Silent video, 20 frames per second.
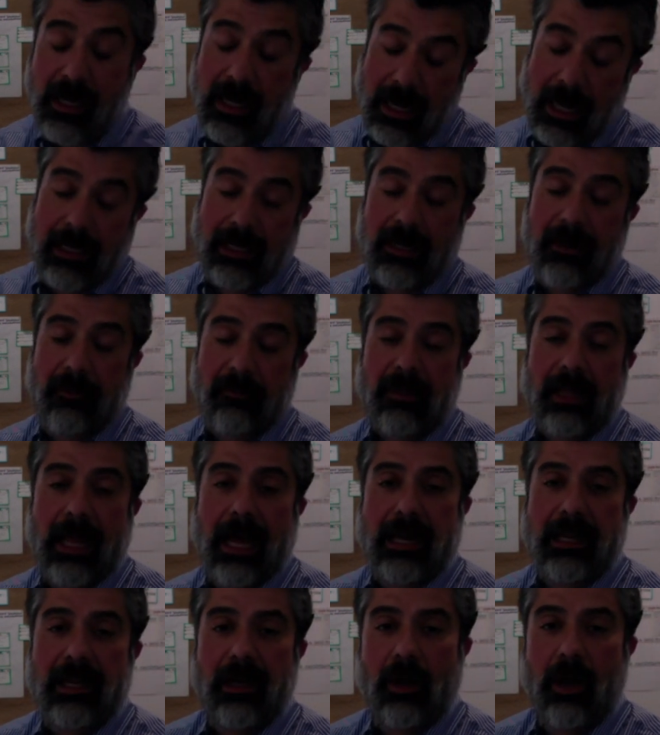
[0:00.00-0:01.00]
and I'm
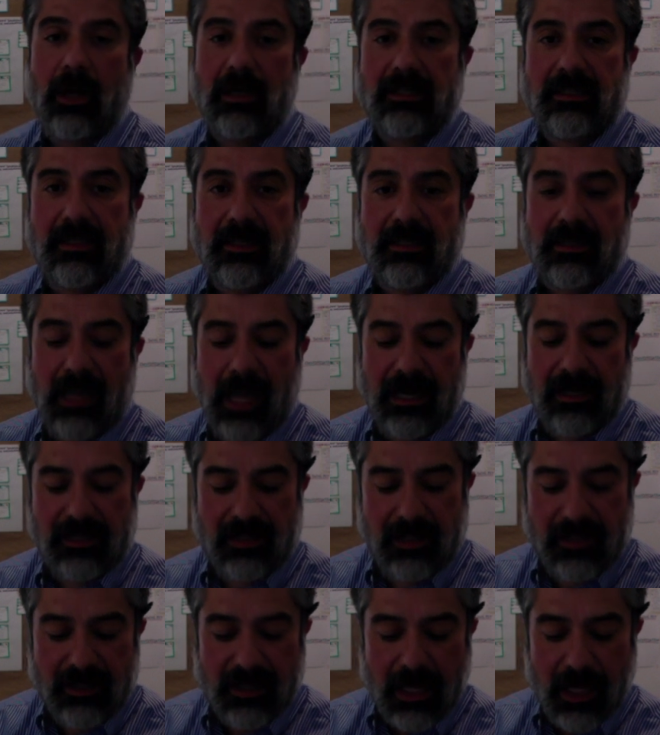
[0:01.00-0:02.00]
glad he lost his
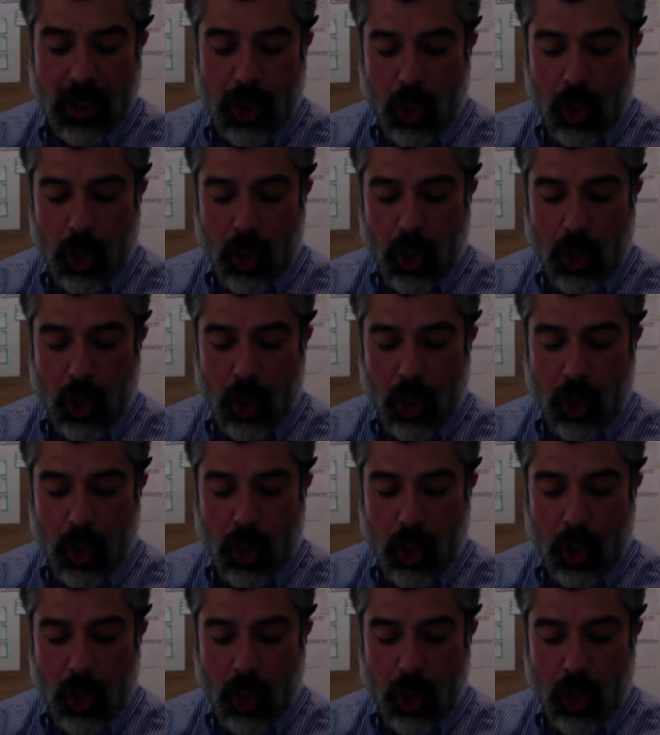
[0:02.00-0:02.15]
license.